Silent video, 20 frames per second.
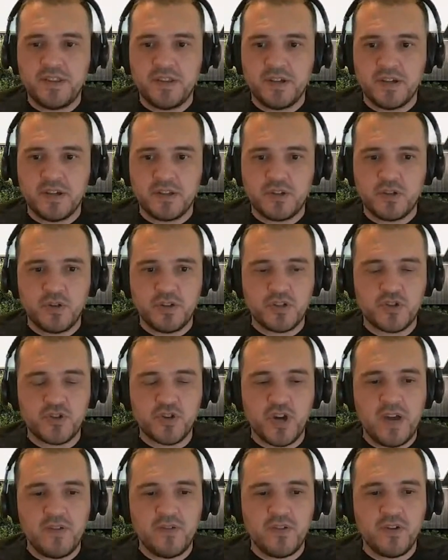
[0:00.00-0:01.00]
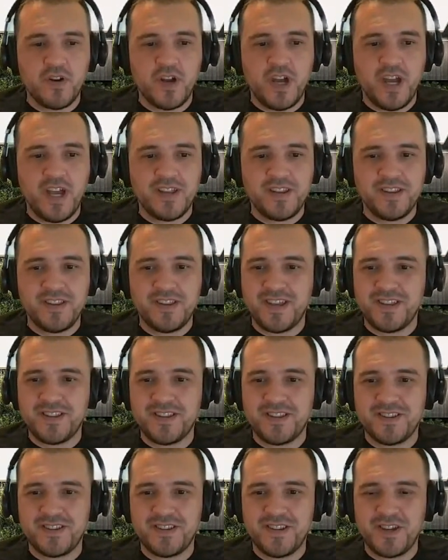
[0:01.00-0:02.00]
the to the driver, and
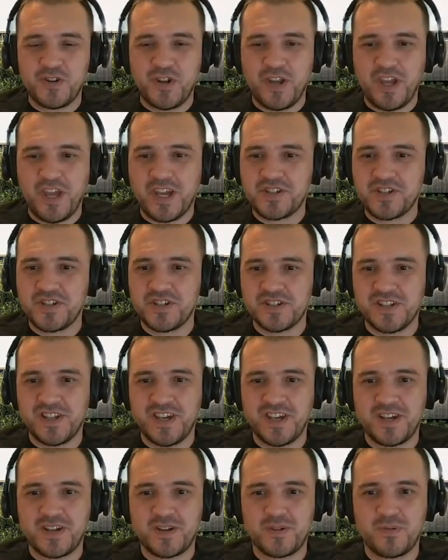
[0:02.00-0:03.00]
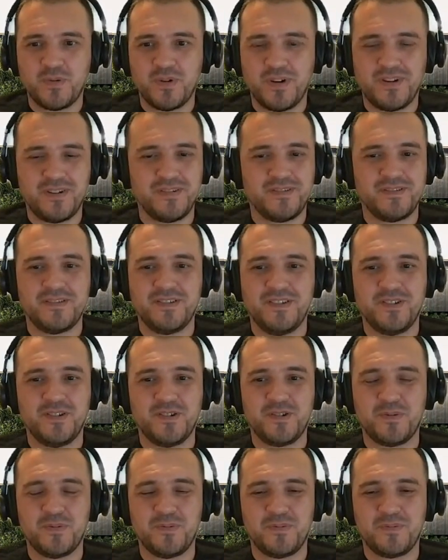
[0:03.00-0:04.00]
then their reaction is like, "Well, you
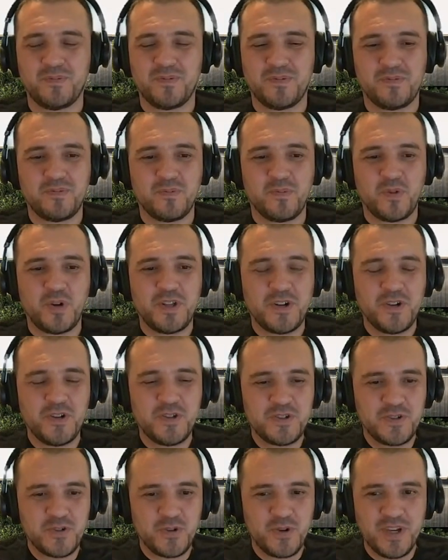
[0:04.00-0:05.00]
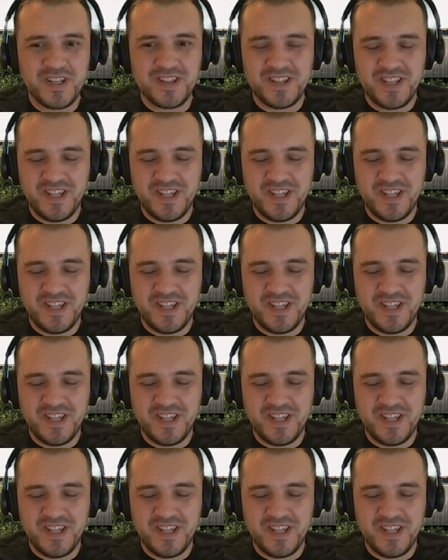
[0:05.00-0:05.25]
know, what are you doing?